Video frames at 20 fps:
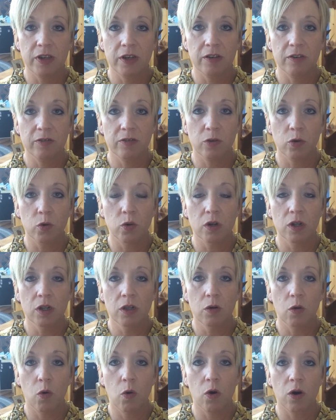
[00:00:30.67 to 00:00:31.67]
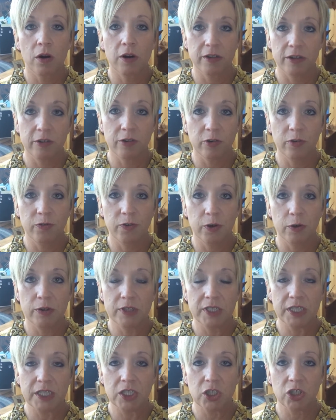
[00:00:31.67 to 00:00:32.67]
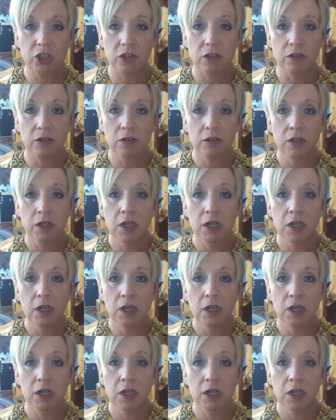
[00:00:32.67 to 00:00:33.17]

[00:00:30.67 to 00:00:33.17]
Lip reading: in a school or interview a teacher.